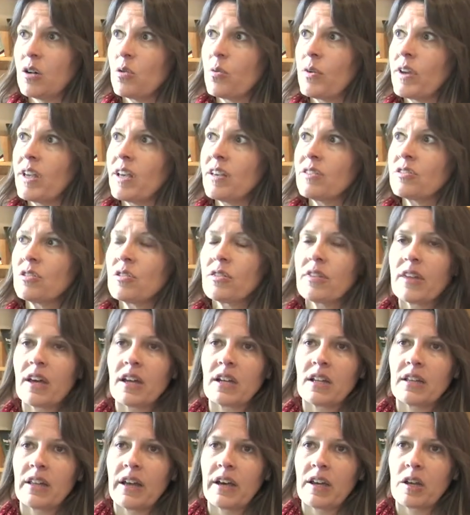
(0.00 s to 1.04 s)
We also
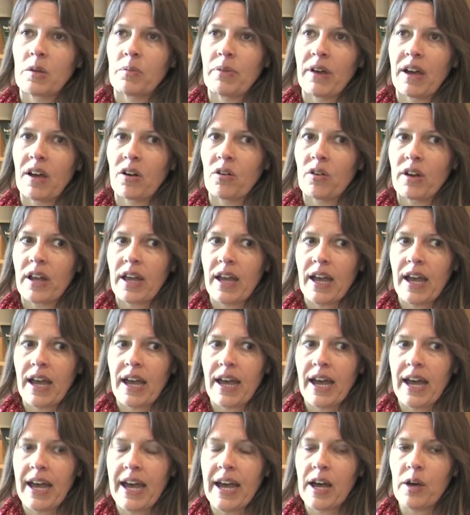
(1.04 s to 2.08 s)
thought a lot about
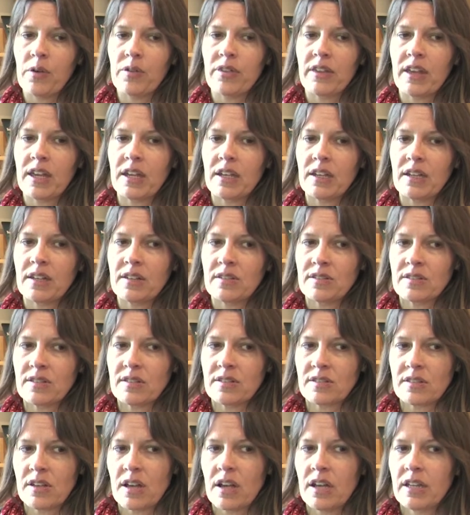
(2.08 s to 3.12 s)
how then is
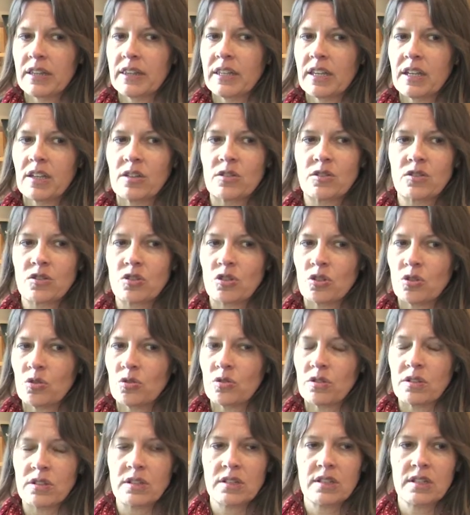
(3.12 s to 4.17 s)
this online
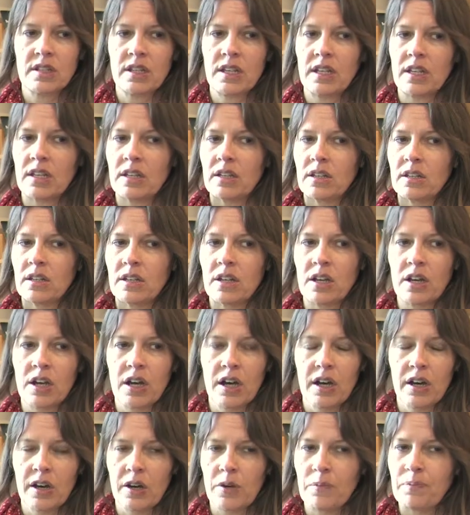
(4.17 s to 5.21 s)
student in
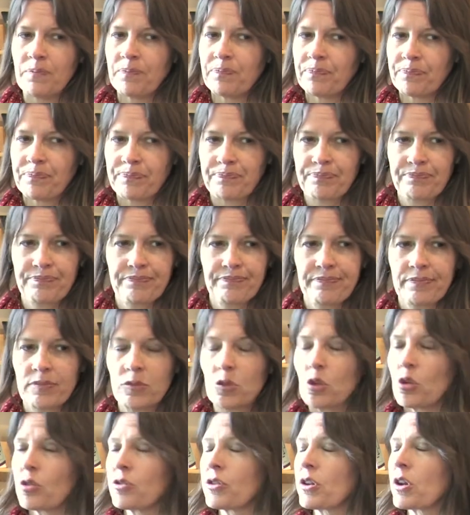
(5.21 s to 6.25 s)

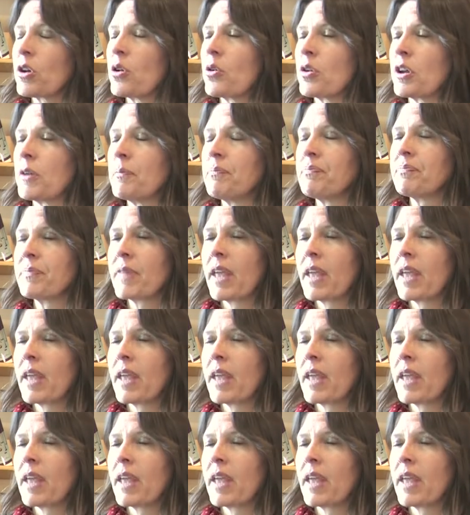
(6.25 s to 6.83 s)
North Dakota